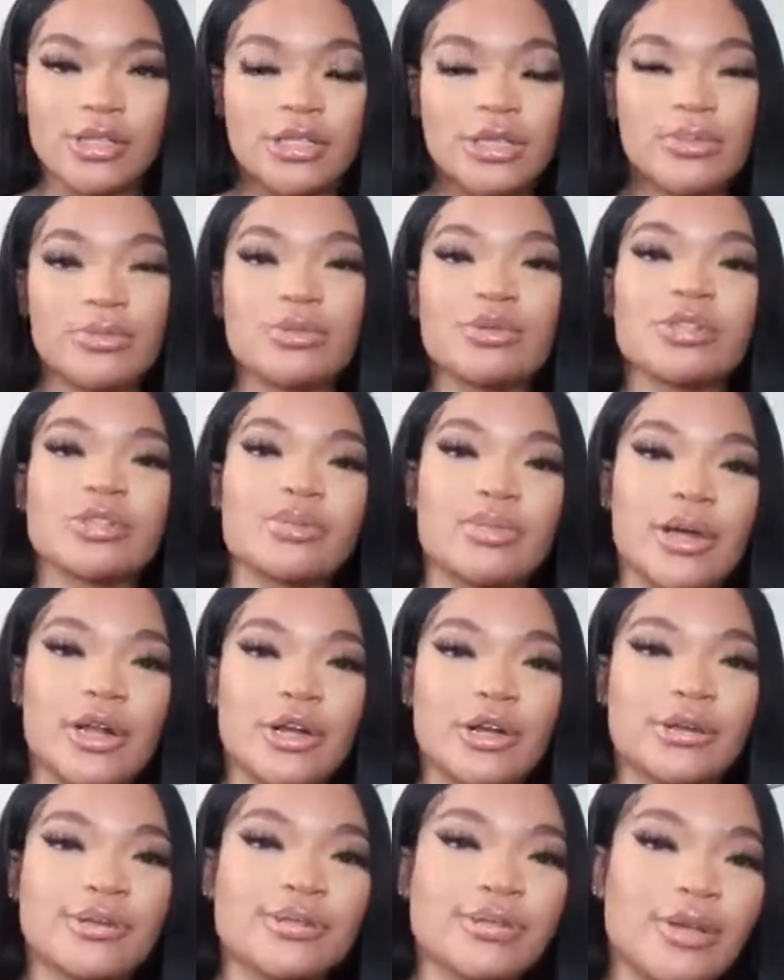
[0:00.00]
simple is
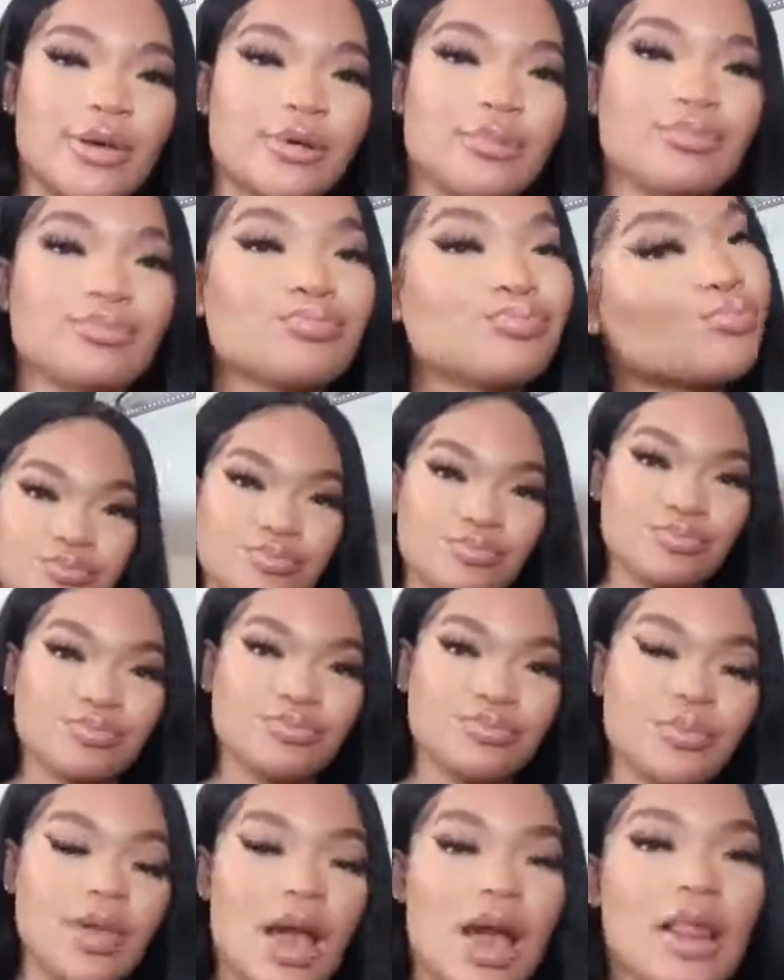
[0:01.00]
better so
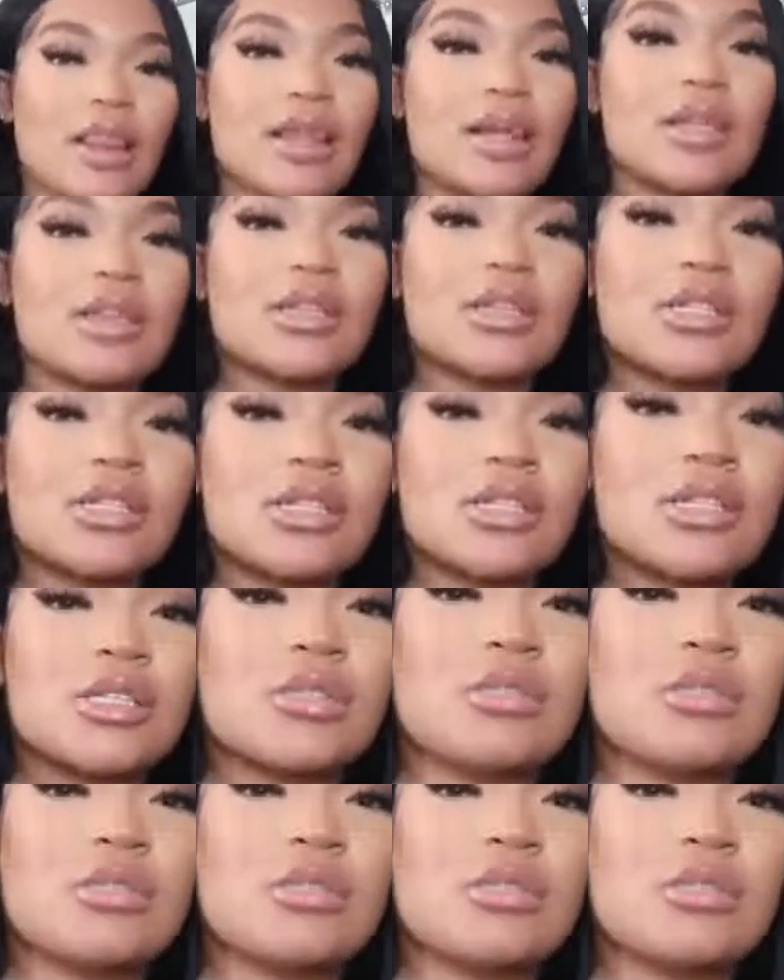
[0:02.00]
i like this